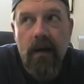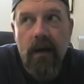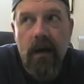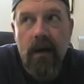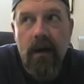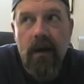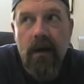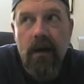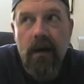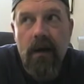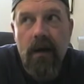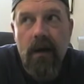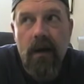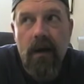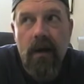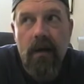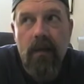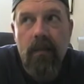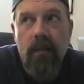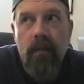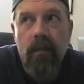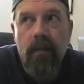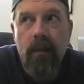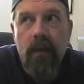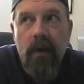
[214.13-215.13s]
I couldn't get
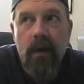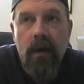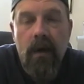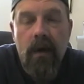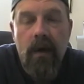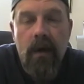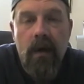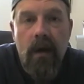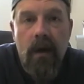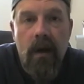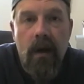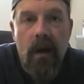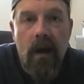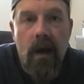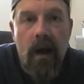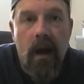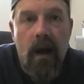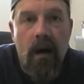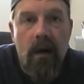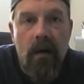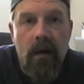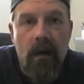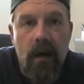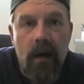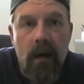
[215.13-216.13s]
them
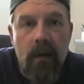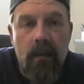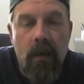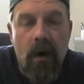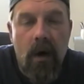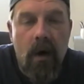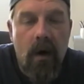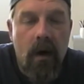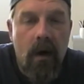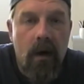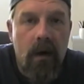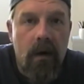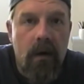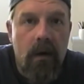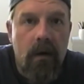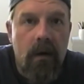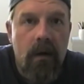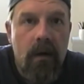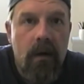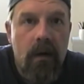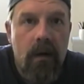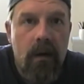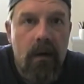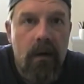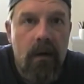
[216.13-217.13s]
out and get them hardened